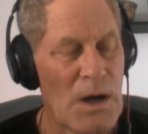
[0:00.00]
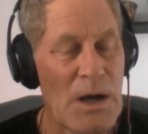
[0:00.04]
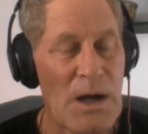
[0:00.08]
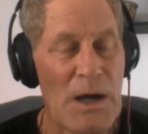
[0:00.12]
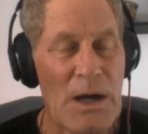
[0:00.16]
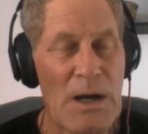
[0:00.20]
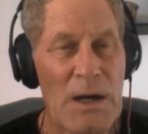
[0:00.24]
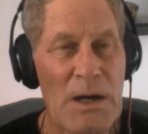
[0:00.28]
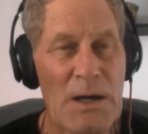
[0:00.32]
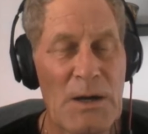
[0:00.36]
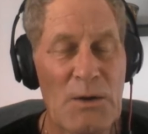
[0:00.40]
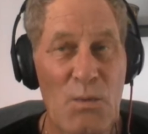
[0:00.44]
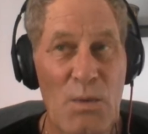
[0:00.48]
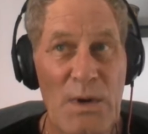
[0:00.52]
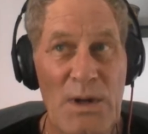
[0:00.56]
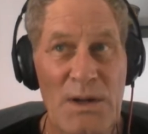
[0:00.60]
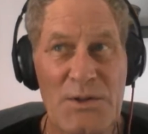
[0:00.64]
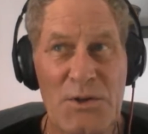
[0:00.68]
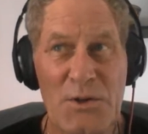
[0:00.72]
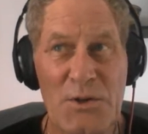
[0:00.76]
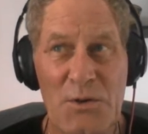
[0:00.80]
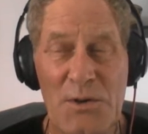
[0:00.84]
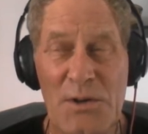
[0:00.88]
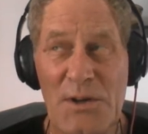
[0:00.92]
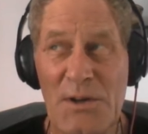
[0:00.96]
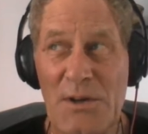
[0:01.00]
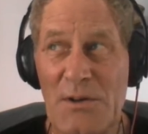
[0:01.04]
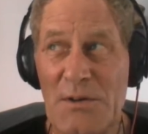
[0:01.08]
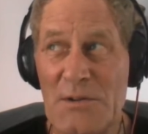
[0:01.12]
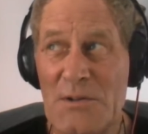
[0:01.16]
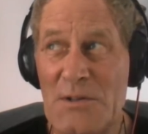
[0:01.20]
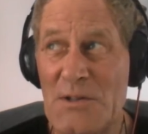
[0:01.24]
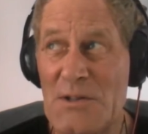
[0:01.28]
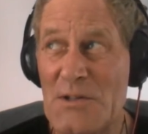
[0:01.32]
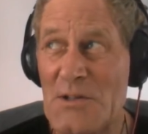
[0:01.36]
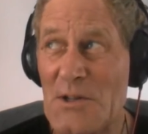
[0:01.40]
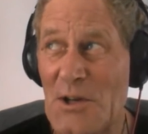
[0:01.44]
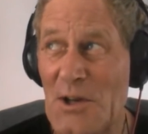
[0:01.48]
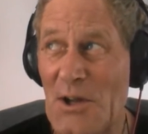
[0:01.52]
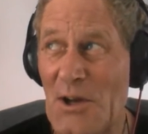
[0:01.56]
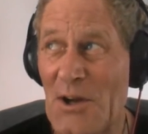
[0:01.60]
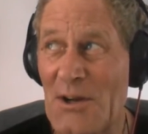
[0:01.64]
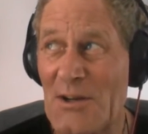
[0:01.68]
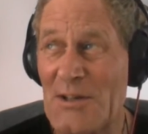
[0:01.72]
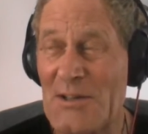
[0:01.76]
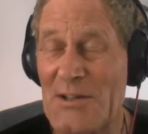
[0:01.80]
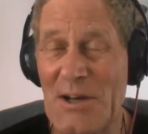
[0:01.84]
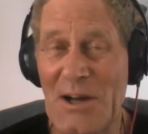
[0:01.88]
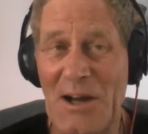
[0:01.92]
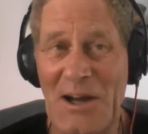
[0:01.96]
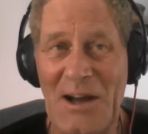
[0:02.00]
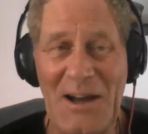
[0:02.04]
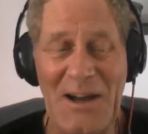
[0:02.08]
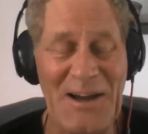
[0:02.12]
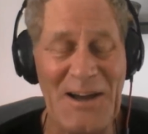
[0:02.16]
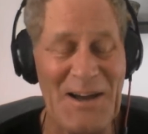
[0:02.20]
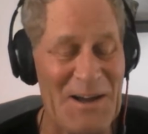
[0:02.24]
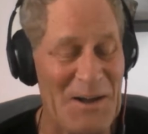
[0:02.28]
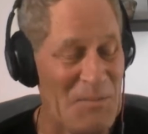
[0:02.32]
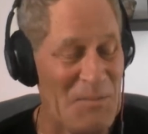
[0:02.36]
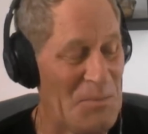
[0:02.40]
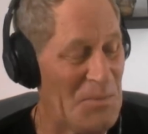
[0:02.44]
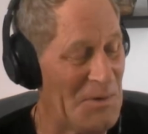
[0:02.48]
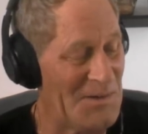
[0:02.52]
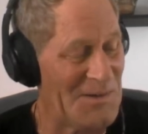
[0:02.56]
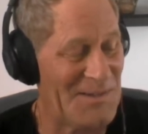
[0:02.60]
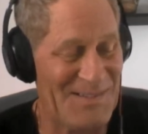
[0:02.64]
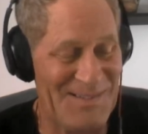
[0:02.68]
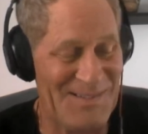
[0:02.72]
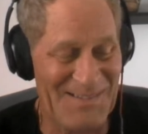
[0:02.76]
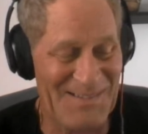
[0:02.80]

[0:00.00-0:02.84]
Well, 2 years is a long time.